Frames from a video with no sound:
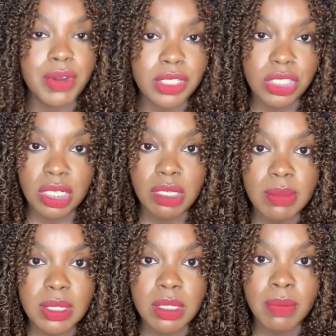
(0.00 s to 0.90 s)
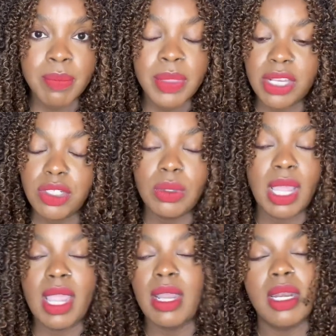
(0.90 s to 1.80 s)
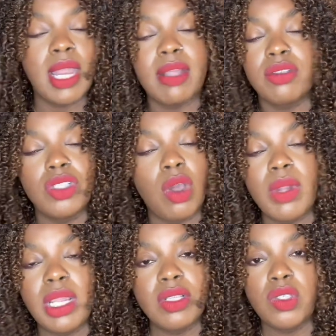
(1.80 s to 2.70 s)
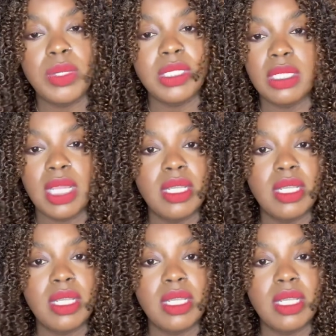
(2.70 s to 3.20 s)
the friendships that you gain. Now, don't get it twisted.